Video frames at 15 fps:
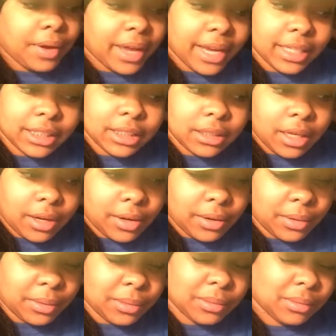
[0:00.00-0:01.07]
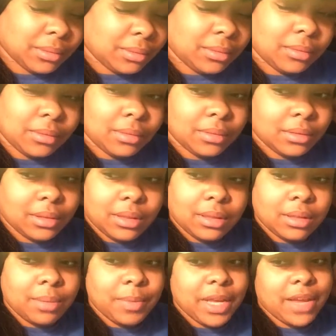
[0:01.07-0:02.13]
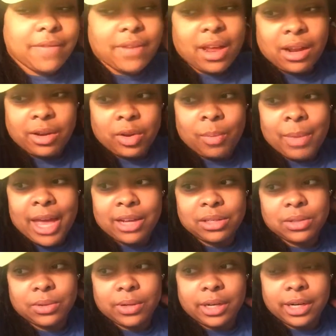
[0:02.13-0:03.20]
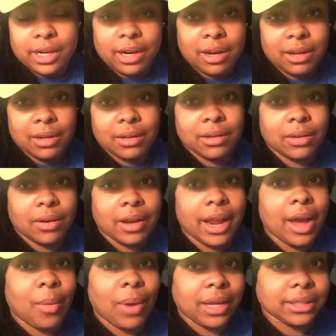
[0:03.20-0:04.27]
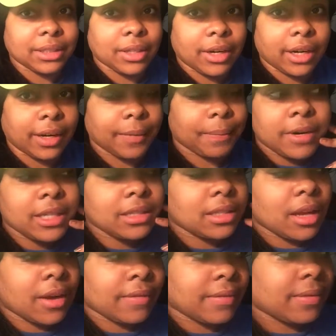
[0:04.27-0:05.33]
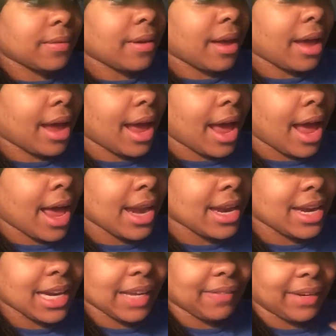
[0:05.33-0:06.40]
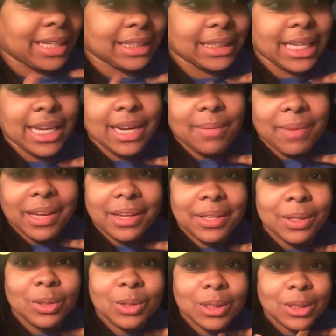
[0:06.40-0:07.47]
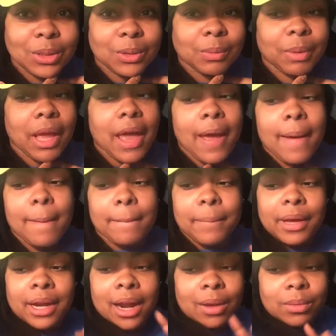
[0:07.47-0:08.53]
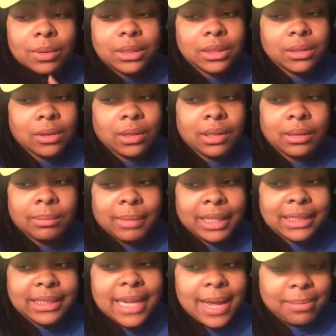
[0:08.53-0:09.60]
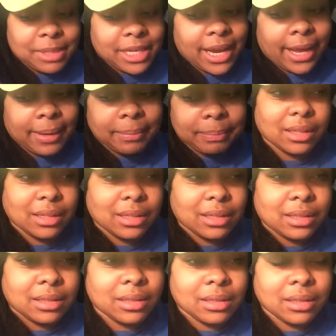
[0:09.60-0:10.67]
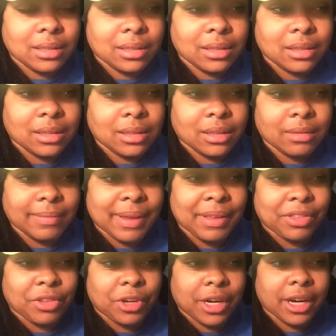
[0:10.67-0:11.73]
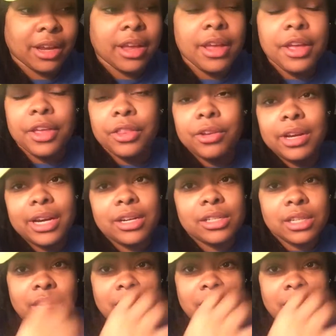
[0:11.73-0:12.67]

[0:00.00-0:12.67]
Okay, so let me give y'all a little backstory on how I started. First off, I didn't even intend to make a YouTube, but I was on my Snapchat maybe three years